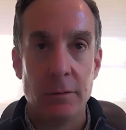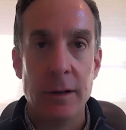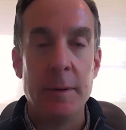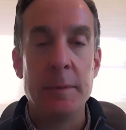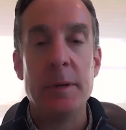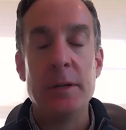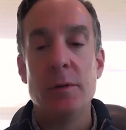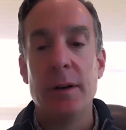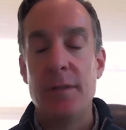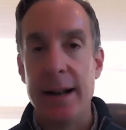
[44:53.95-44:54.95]
we would be
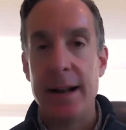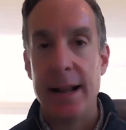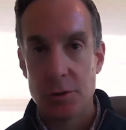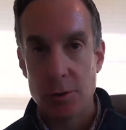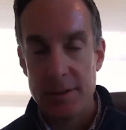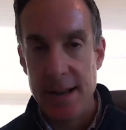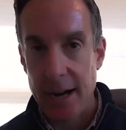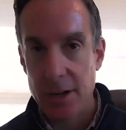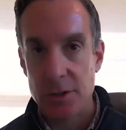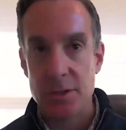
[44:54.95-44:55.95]
doing financial
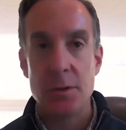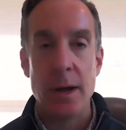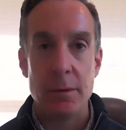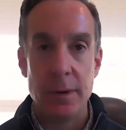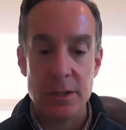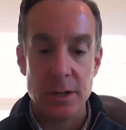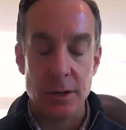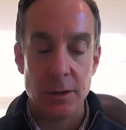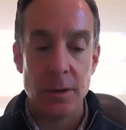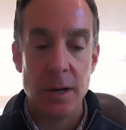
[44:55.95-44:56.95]
transactions the way we
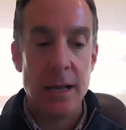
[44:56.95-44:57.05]
do